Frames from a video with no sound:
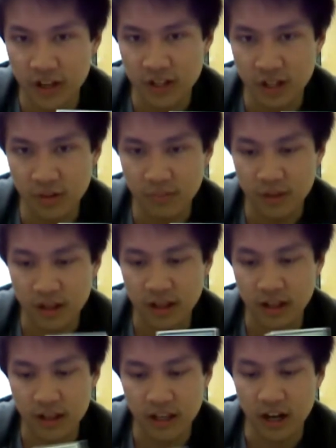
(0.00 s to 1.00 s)
face up
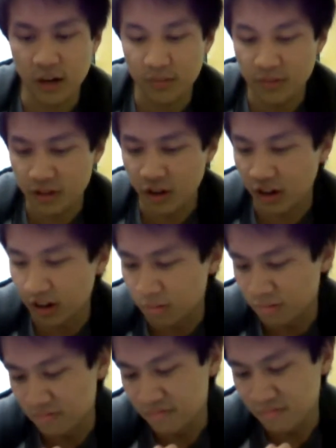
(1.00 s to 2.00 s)
cannot target
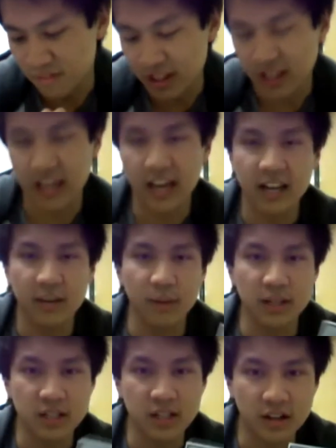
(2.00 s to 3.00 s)
him. And he
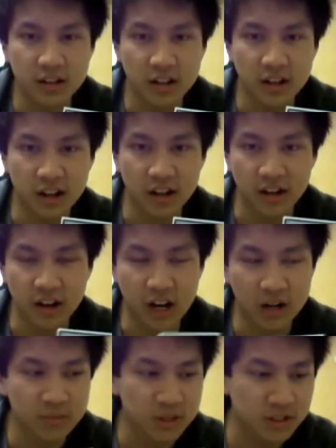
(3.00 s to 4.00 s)
beats down
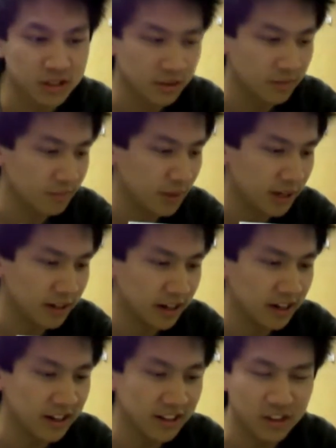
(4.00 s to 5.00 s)
Gothams, the big
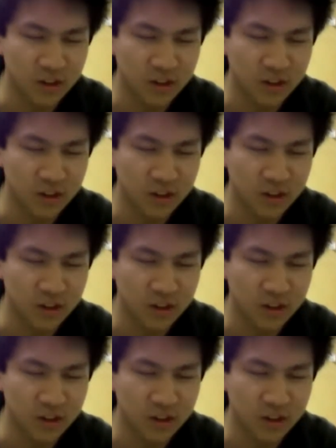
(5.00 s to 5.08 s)
guy,